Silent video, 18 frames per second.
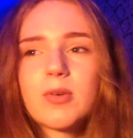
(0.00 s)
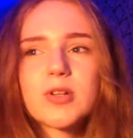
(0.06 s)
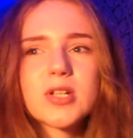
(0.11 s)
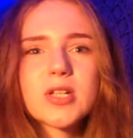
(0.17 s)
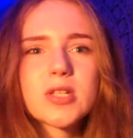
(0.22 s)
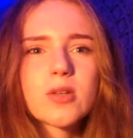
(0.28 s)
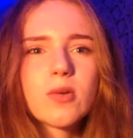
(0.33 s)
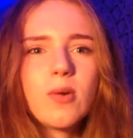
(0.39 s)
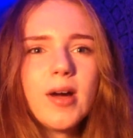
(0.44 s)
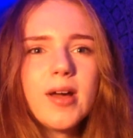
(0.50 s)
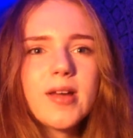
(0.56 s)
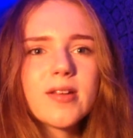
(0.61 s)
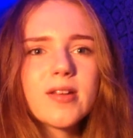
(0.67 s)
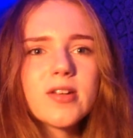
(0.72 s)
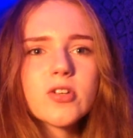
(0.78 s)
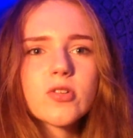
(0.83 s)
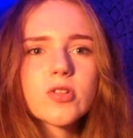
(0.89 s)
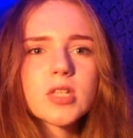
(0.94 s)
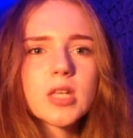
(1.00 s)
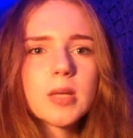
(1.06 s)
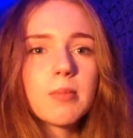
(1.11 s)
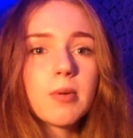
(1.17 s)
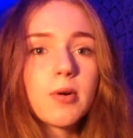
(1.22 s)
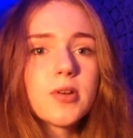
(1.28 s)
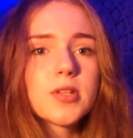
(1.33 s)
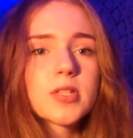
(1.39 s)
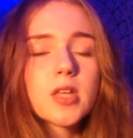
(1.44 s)
which is quite interesting
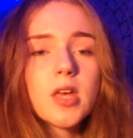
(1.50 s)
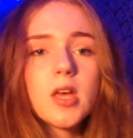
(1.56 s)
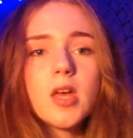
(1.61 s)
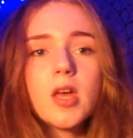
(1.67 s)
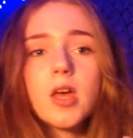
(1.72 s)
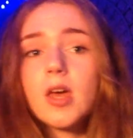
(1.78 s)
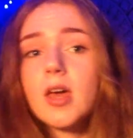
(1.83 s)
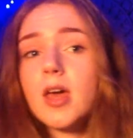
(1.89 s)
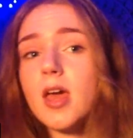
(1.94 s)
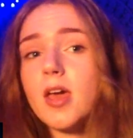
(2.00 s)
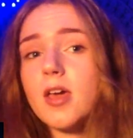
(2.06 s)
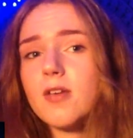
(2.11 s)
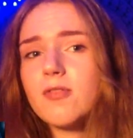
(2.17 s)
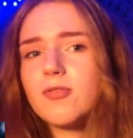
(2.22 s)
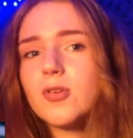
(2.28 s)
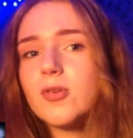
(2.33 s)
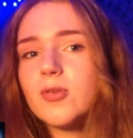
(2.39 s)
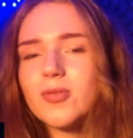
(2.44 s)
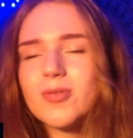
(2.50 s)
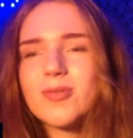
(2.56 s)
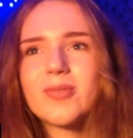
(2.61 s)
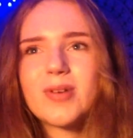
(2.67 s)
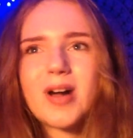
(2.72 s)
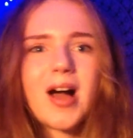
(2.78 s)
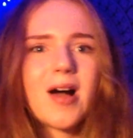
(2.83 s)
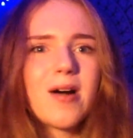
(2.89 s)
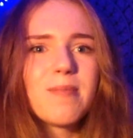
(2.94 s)
because if
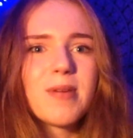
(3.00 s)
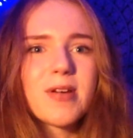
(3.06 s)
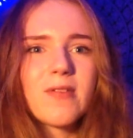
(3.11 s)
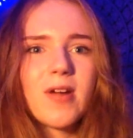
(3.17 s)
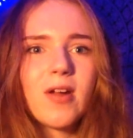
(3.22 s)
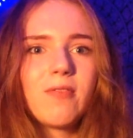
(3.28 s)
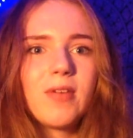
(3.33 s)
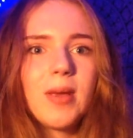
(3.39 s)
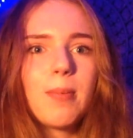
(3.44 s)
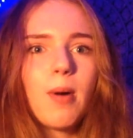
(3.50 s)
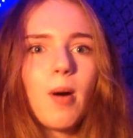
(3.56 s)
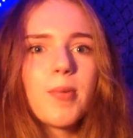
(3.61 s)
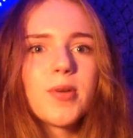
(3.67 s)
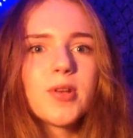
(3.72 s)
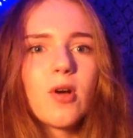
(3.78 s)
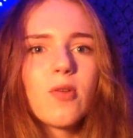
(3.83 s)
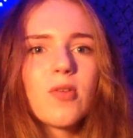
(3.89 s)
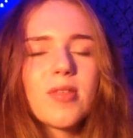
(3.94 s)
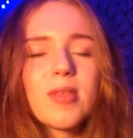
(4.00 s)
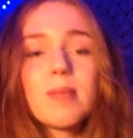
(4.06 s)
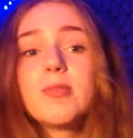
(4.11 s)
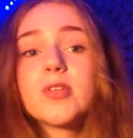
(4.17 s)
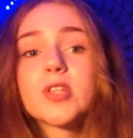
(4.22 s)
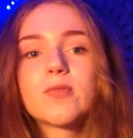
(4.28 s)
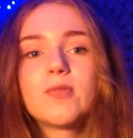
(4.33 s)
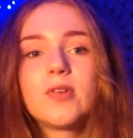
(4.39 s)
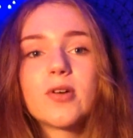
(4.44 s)
you are a big fan of B-pop, you know that the
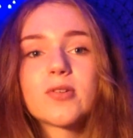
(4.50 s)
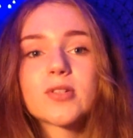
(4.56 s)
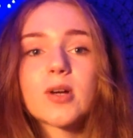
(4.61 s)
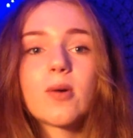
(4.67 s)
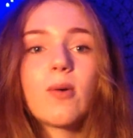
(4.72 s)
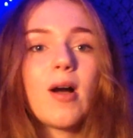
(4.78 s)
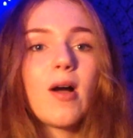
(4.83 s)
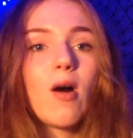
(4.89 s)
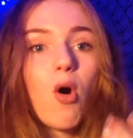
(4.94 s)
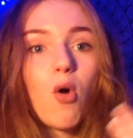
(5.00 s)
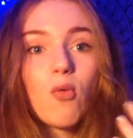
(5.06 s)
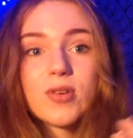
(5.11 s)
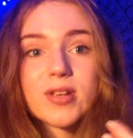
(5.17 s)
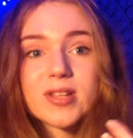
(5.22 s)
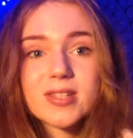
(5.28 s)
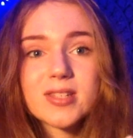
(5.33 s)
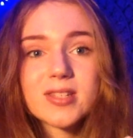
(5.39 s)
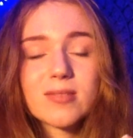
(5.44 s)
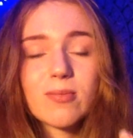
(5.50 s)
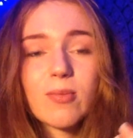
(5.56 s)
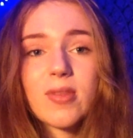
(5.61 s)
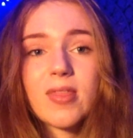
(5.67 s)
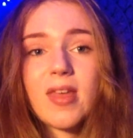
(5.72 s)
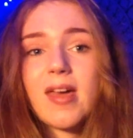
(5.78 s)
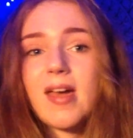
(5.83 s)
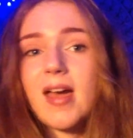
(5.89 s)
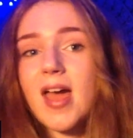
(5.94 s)
music videos are quite obvious
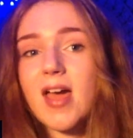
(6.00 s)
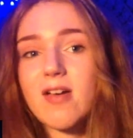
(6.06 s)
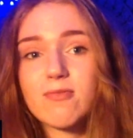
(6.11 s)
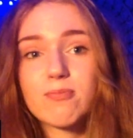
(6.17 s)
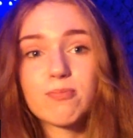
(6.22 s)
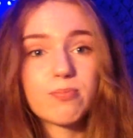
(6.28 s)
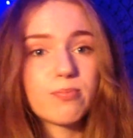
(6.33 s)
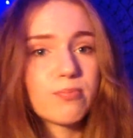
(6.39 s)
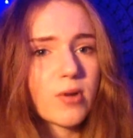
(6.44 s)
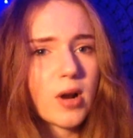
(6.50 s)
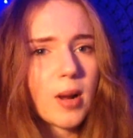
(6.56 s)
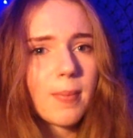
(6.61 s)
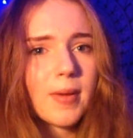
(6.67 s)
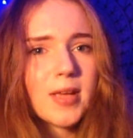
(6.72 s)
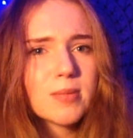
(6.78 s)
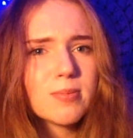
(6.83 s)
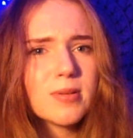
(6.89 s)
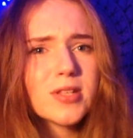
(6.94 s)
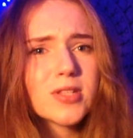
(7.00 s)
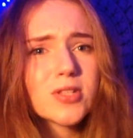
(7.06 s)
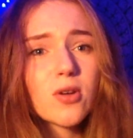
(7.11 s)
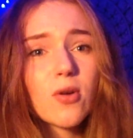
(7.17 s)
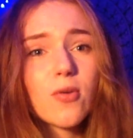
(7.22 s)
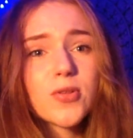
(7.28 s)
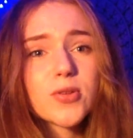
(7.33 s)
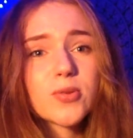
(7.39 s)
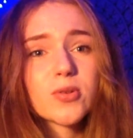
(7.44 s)
when they have product placement,
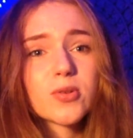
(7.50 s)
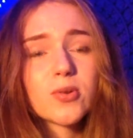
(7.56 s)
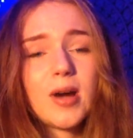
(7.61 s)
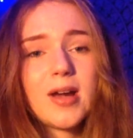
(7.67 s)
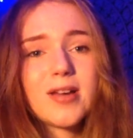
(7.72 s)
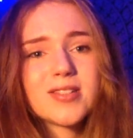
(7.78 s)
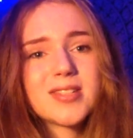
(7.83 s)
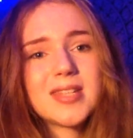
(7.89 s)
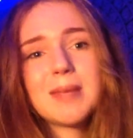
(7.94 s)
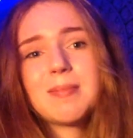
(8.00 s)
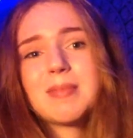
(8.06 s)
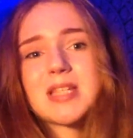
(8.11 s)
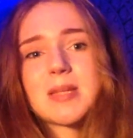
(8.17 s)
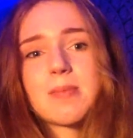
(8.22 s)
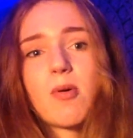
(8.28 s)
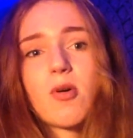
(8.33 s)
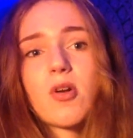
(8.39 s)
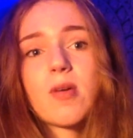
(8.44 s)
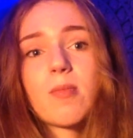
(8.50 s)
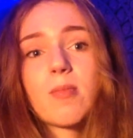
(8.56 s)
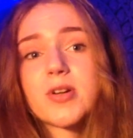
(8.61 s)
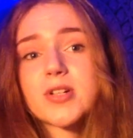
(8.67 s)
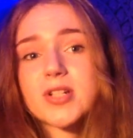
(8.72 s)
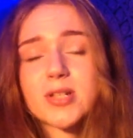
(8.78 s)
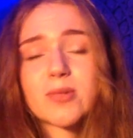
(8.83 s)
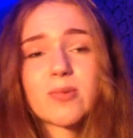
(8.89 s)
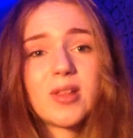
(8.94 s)
so this was quite seamlessly put in, which
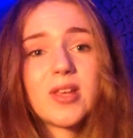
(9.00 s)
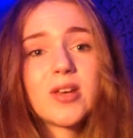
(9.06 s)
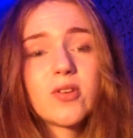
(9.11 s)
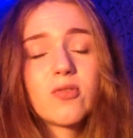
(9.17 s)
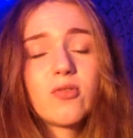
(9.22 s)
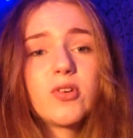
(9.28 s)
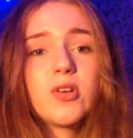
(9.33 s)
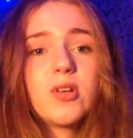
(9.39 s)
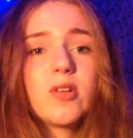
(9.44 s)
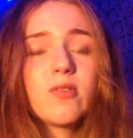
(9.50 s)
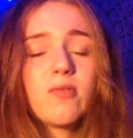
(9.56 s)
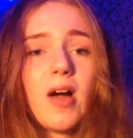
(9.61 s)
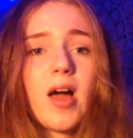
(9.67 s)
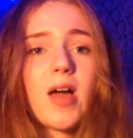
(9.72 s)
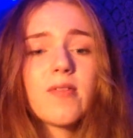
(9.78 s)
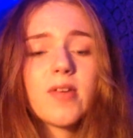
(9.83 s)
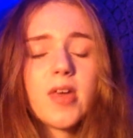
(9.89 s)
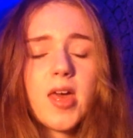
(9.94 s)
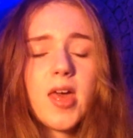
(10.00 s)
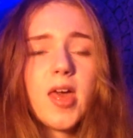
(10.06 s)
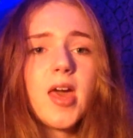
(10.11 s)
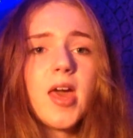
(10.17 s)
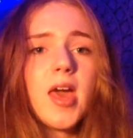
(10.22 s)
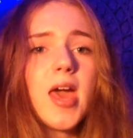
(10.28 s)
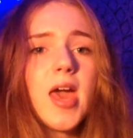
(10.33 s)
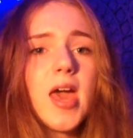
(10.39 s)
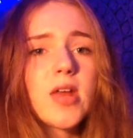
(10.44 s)
is really good for
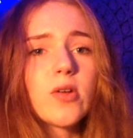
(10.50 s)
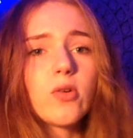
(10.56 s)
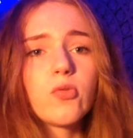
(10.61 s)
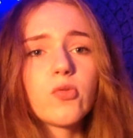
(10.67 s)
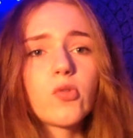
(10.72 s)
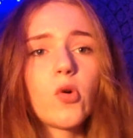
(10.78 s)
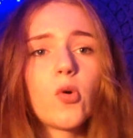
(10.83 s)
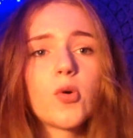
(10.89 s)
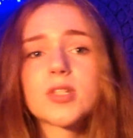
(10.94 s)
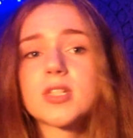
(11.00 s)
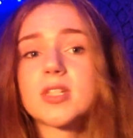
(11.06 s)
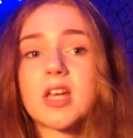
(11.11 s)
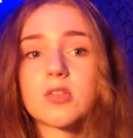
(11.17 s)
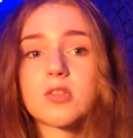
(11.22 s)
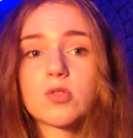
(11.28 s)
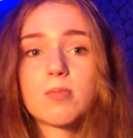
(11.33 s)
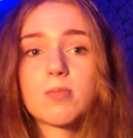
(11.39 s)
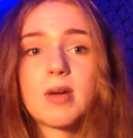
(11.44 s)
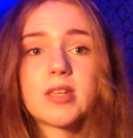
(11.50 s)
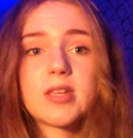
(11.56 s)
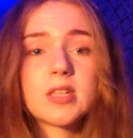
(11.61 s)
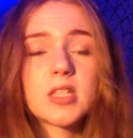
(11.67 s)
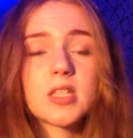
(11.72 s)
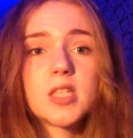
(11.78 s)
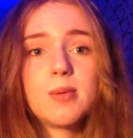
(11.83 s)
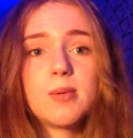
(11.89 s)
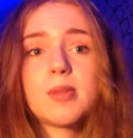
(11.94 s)
Unified. And of course the dance was
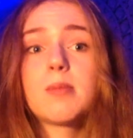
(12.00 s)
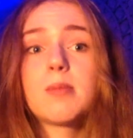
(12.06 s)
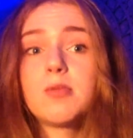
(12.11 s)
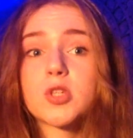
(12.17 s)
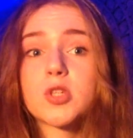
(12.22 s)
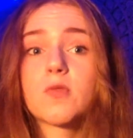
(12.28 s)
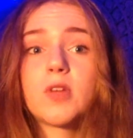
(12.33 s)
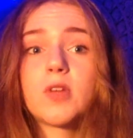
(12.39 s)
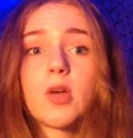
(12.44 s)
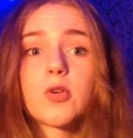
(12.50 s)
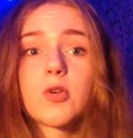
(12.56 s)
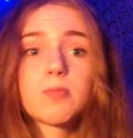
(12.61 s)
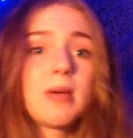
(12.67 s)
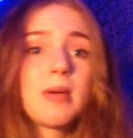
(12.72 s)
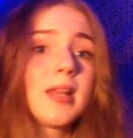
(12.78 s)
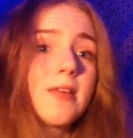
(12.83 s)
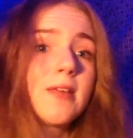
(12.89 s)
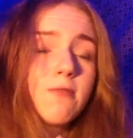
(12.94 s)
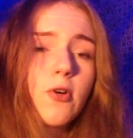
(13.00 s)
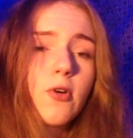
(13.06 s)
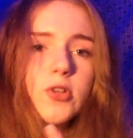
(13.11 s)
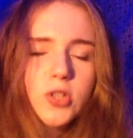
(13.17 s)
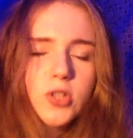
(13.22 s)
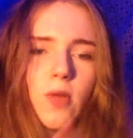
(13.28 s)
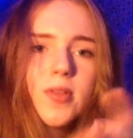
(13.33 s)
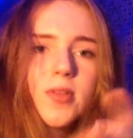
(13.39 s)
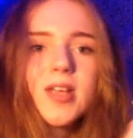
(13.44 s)
amazing, seeing the music video was mainly
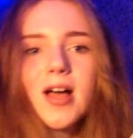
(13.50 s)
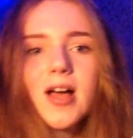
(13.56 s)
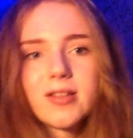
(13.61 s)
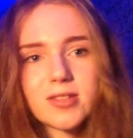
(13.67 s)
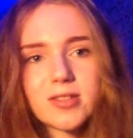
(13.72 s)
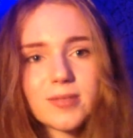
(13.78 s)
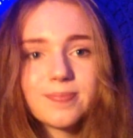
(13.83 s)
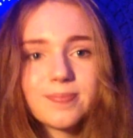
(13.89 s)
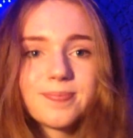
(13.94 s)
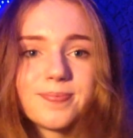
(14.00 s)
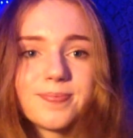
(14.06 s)
focused on the dance.